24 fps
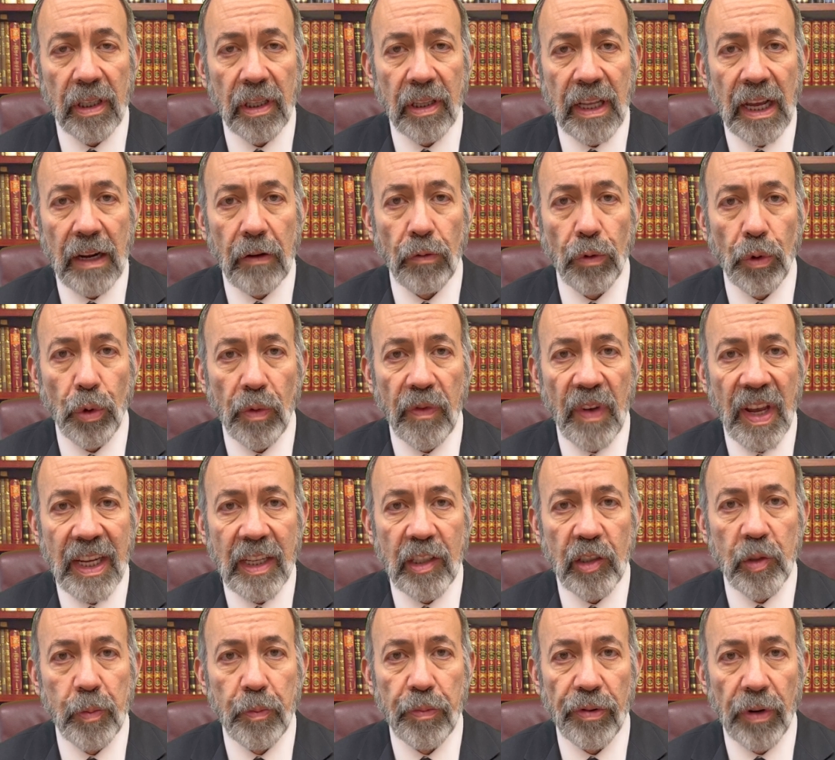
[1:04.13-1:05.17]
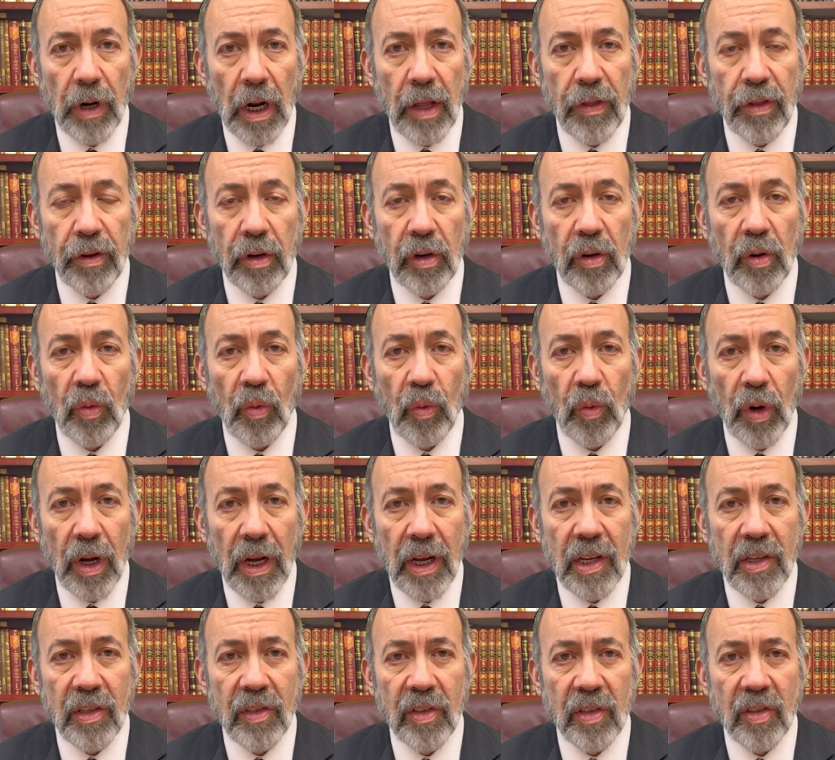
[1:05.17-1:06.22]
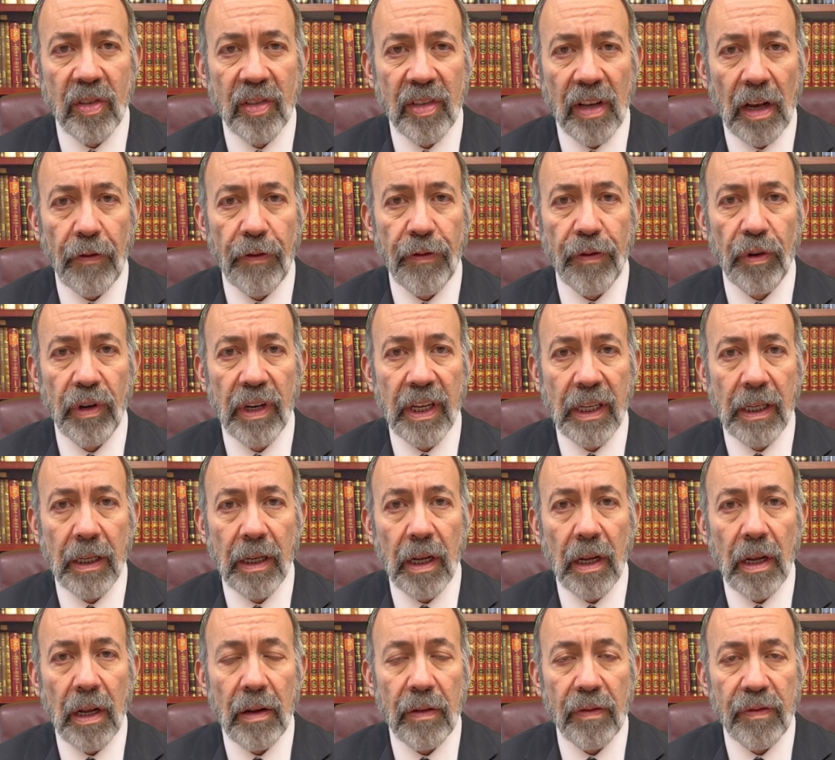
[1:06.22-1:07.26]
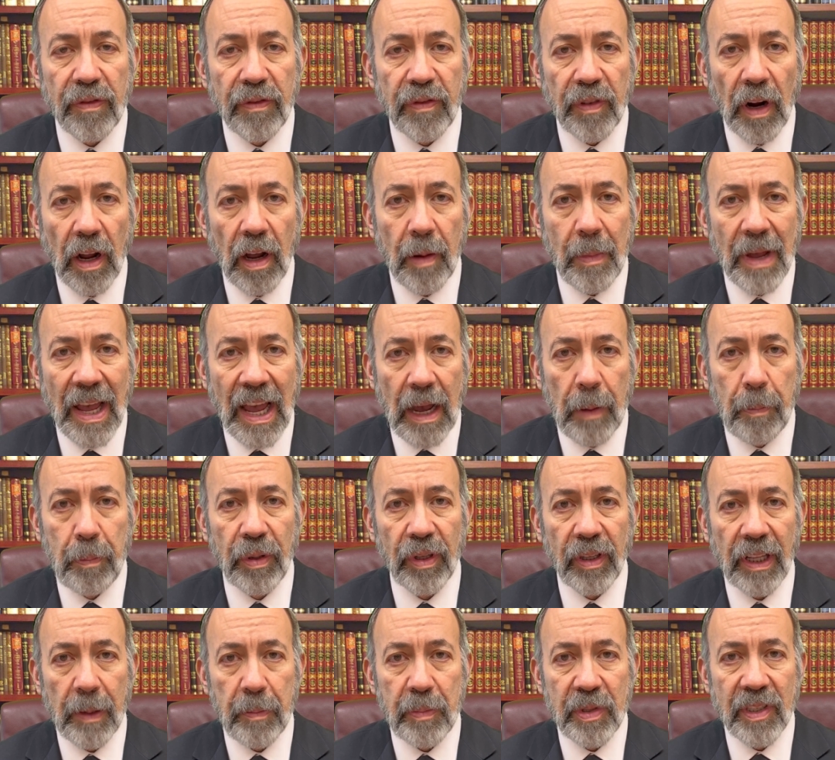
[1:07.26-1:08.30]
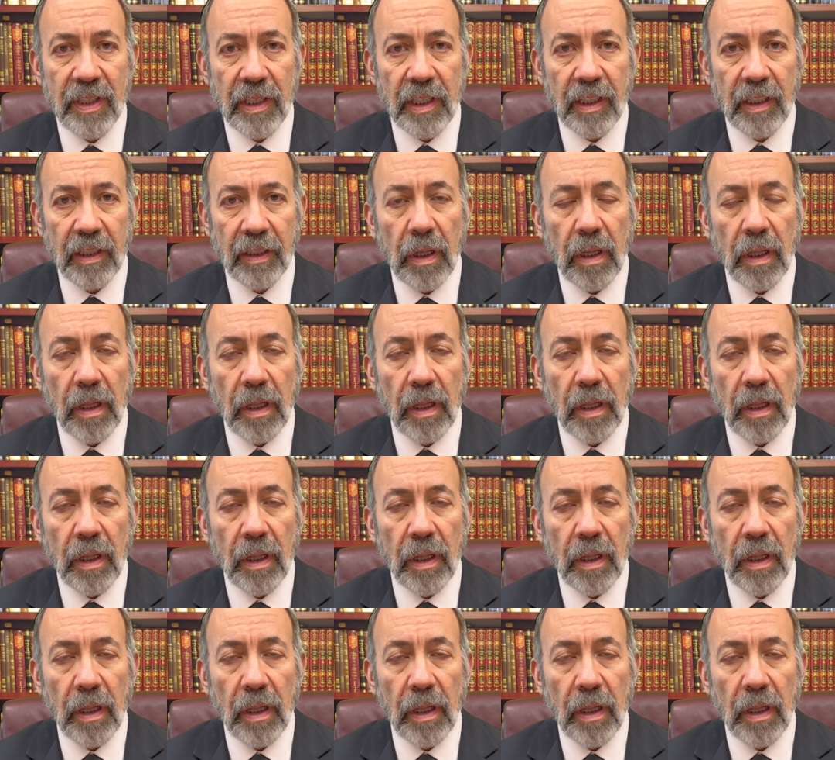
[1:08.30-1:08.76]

that Reuven's brother was suffering from epilepsy.